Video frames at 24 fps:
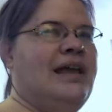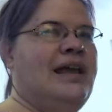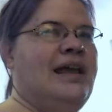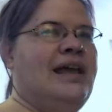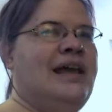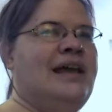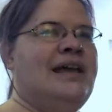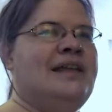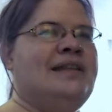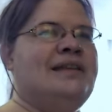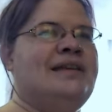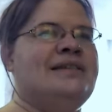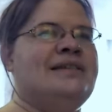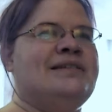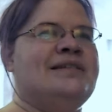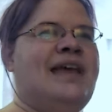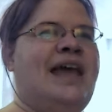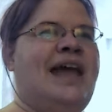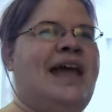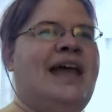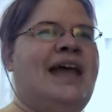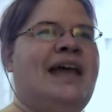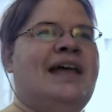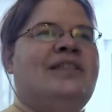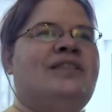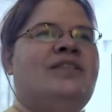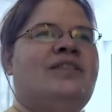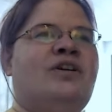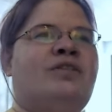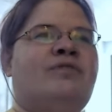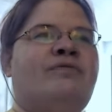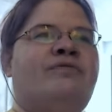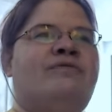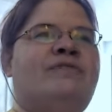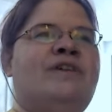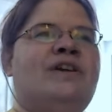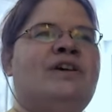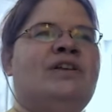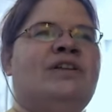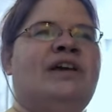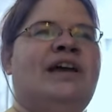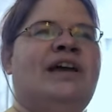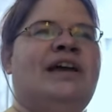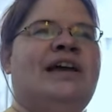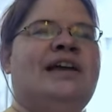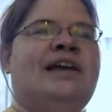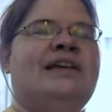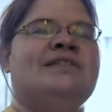in this and their
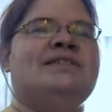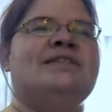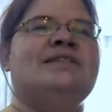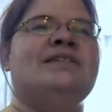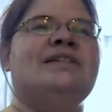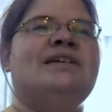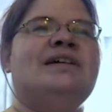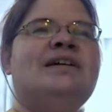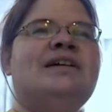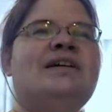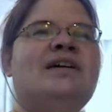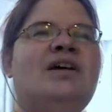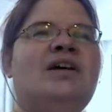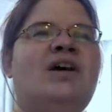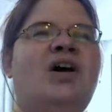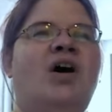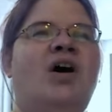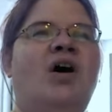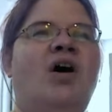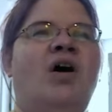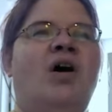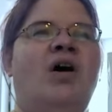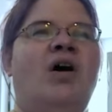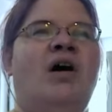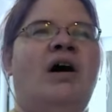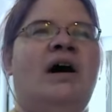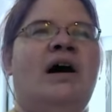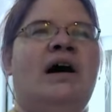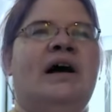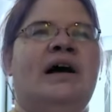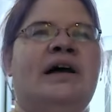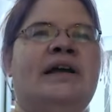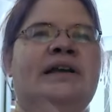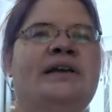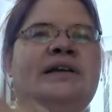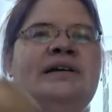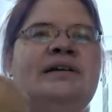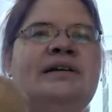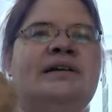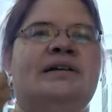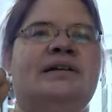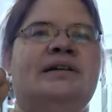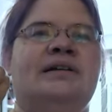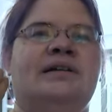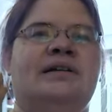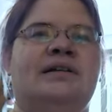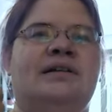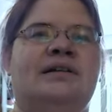feelings on
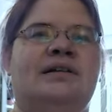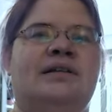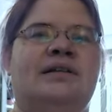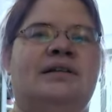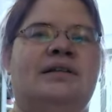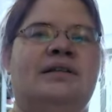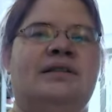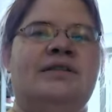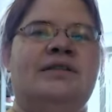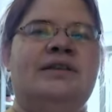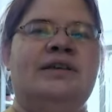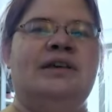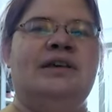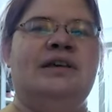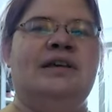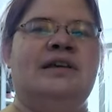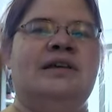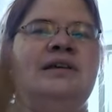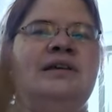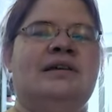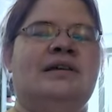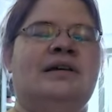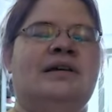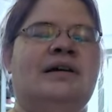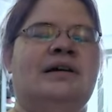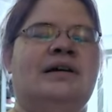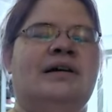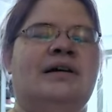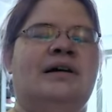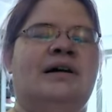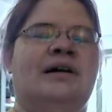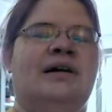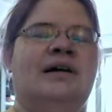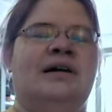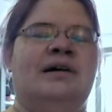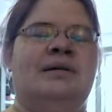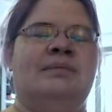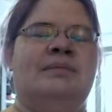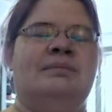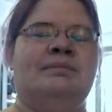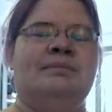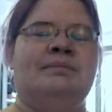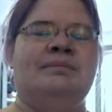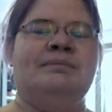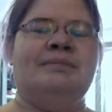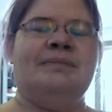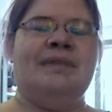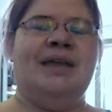the um,
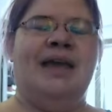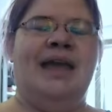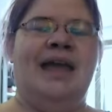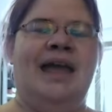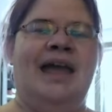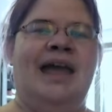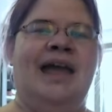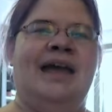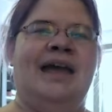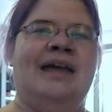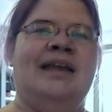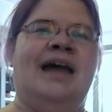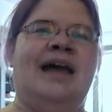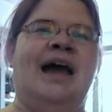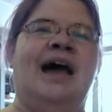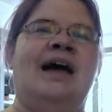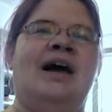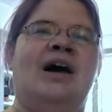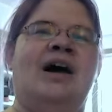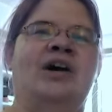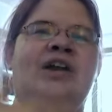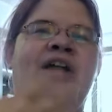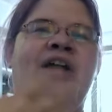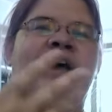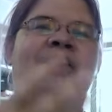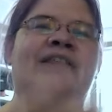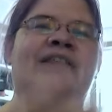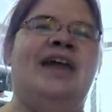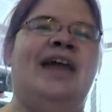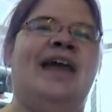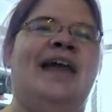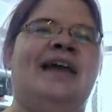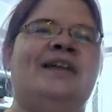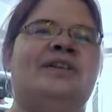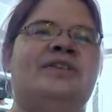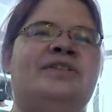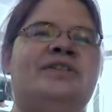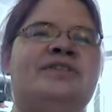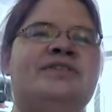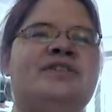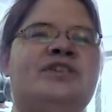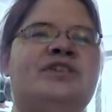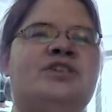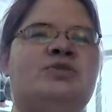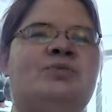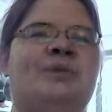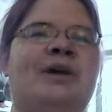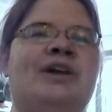and on how they handled the
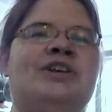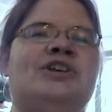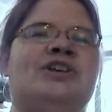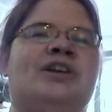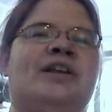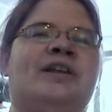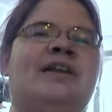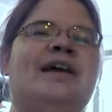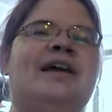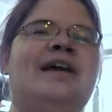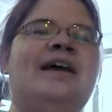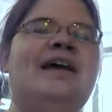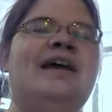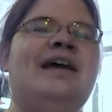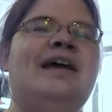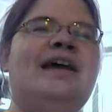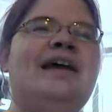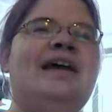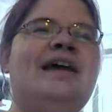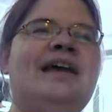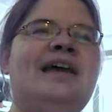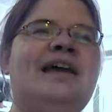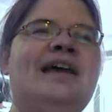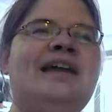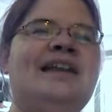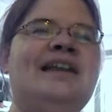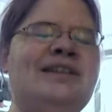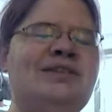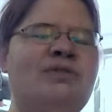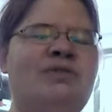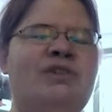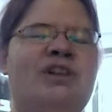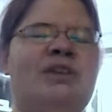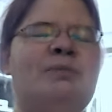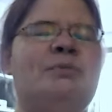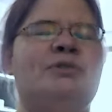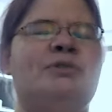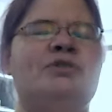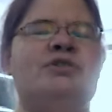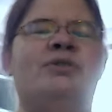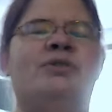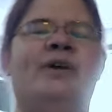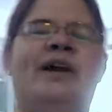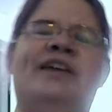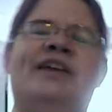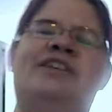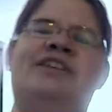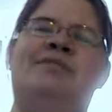situation. He doesn't really
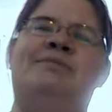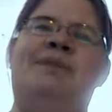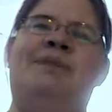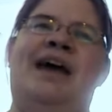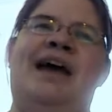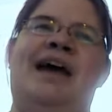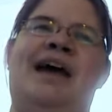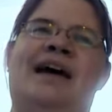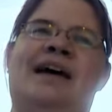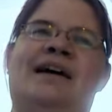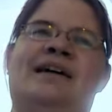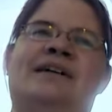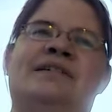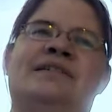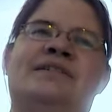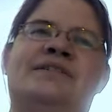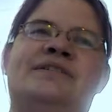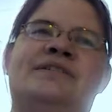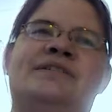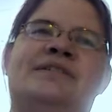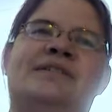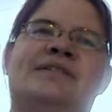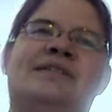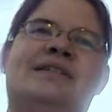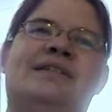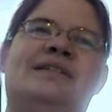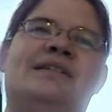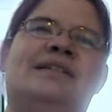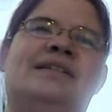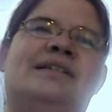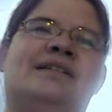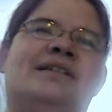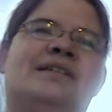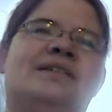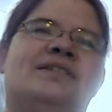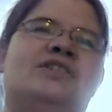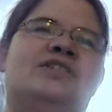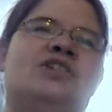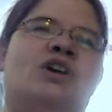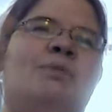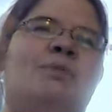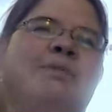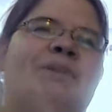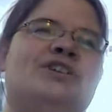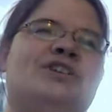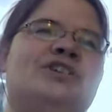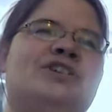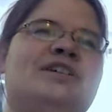portray them as so
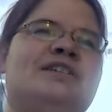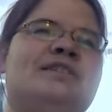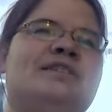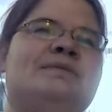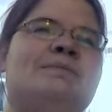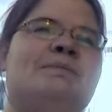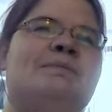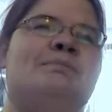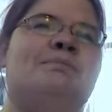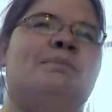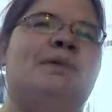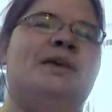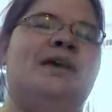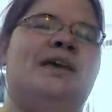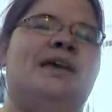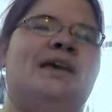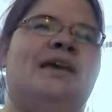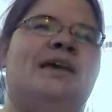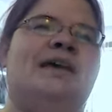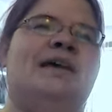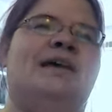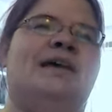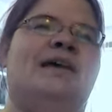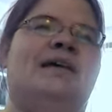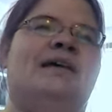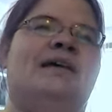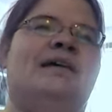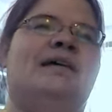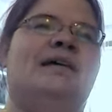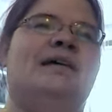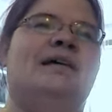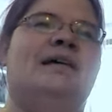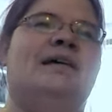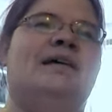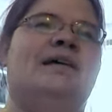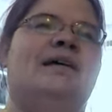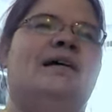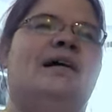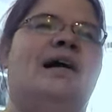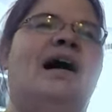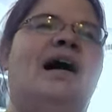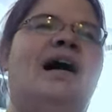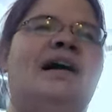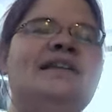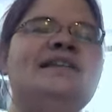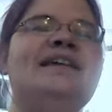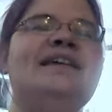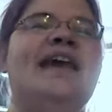much as being
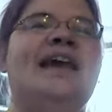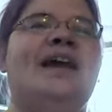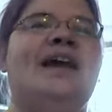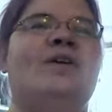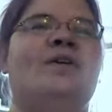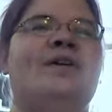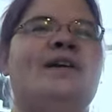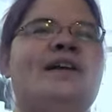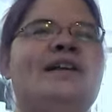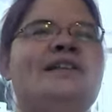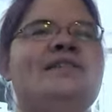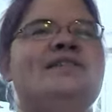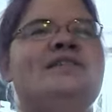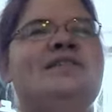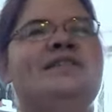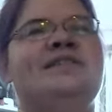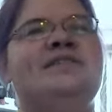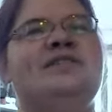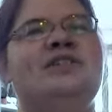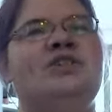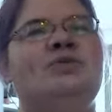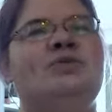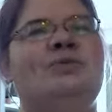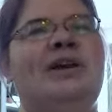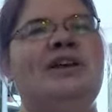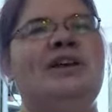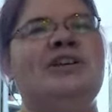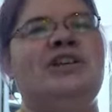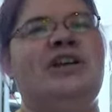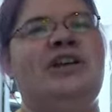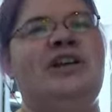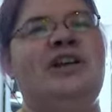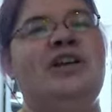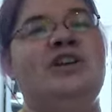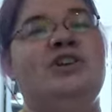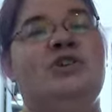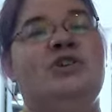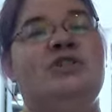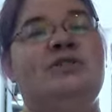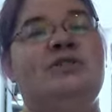uncaring to the situation. He shows